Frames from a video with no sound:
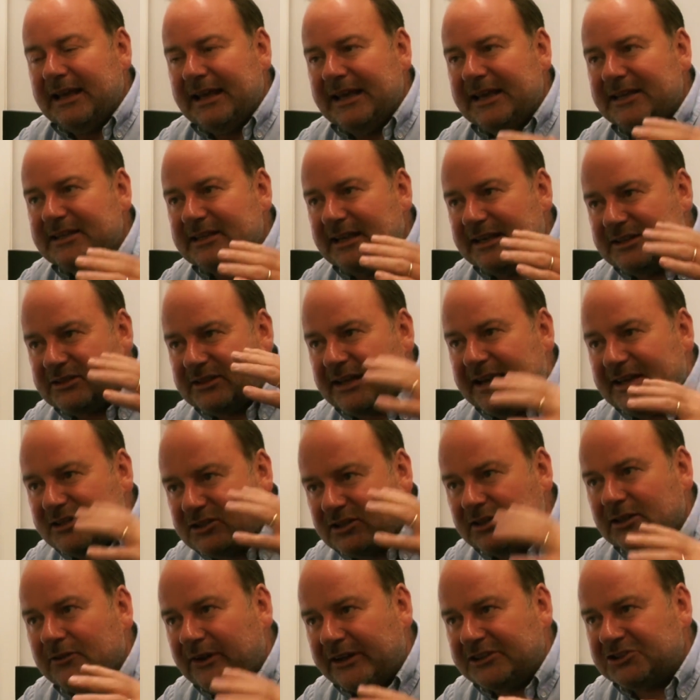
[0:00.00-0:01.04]
is
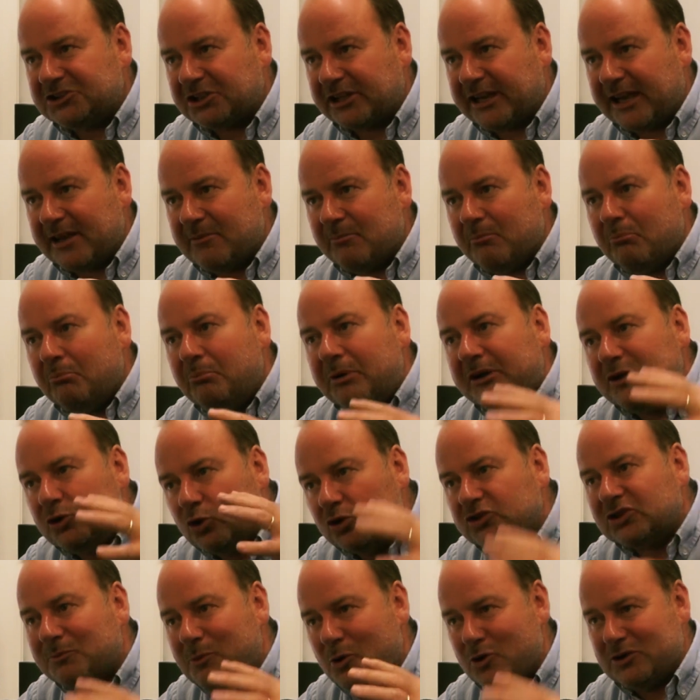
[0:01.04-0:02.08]
an adventure game, but
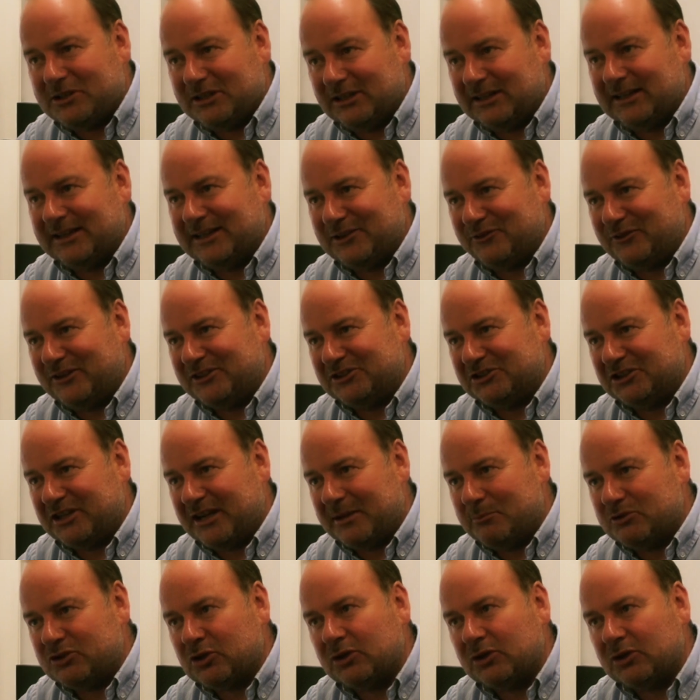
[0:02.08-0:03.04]
not a point-and-click adventure game.